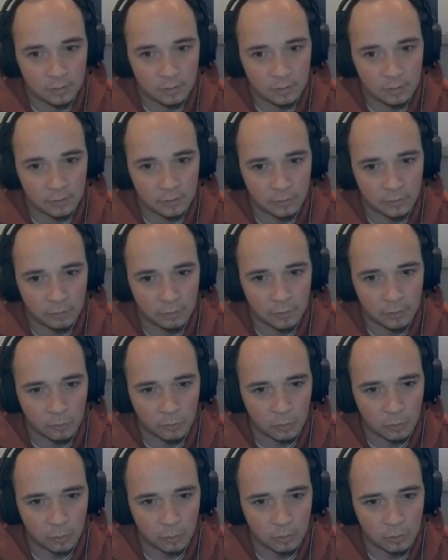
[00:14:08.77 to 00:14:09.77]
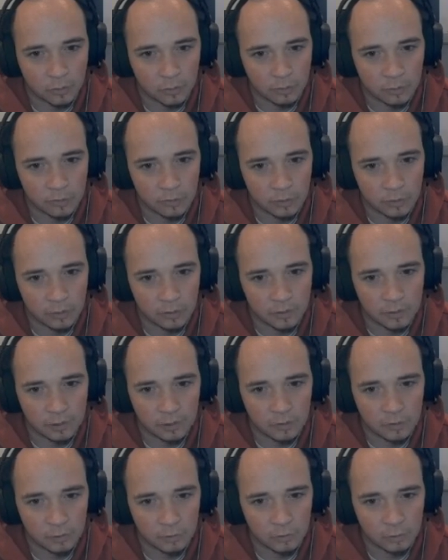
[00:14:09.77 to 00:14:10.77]
let's go photo mode. You've got
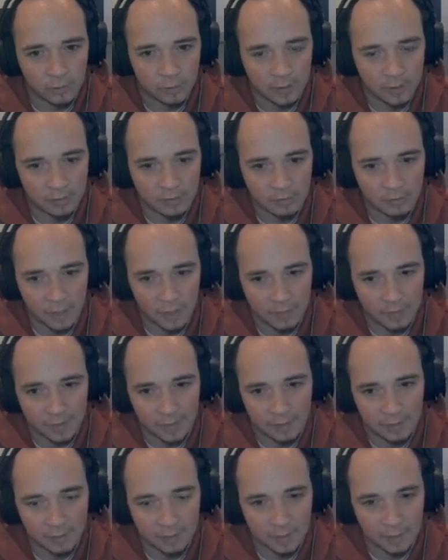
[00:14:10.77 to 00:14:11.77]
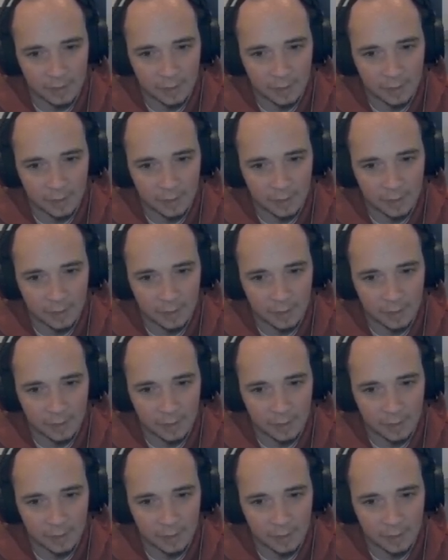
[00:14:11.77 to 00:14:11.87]
these 2 spikes and then